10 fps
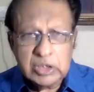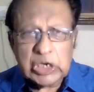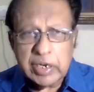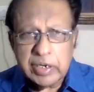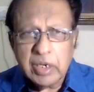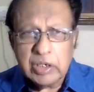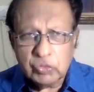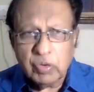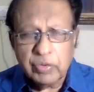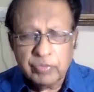China
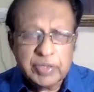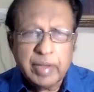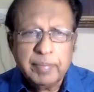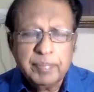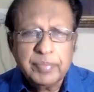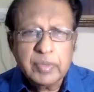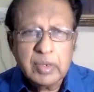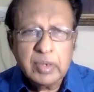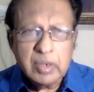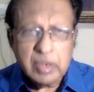is one of them,
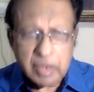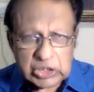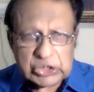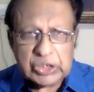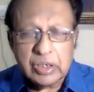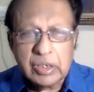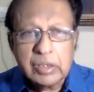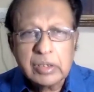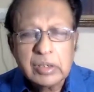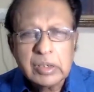
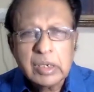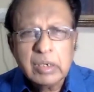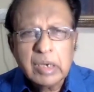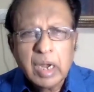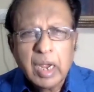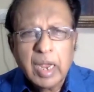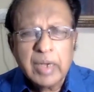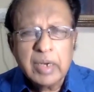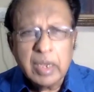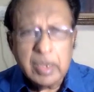Russia
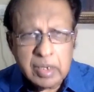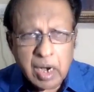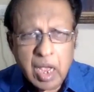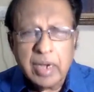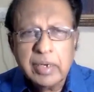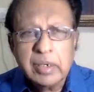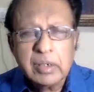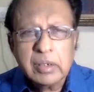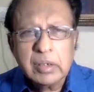and uh, Iran